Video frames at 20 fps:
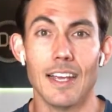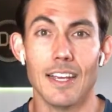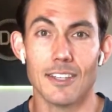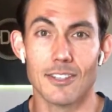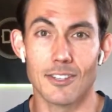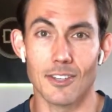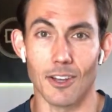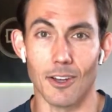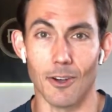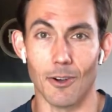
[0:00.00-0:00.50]

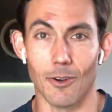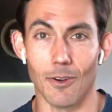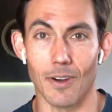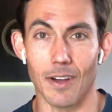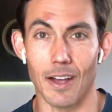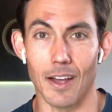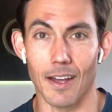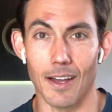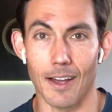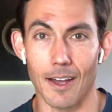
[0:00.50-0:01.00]

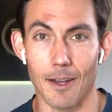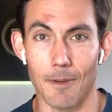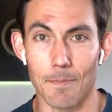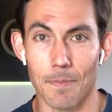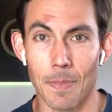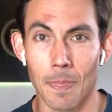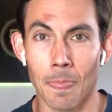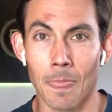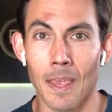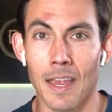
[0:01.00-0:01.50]
So
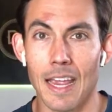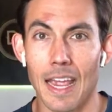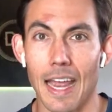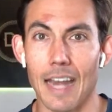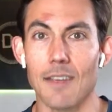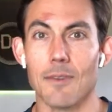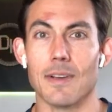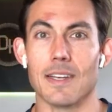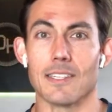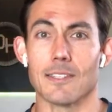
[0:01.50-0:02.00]

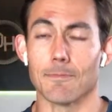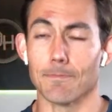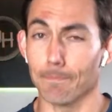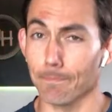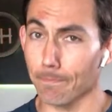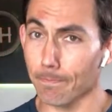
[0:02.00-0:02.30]
anyways,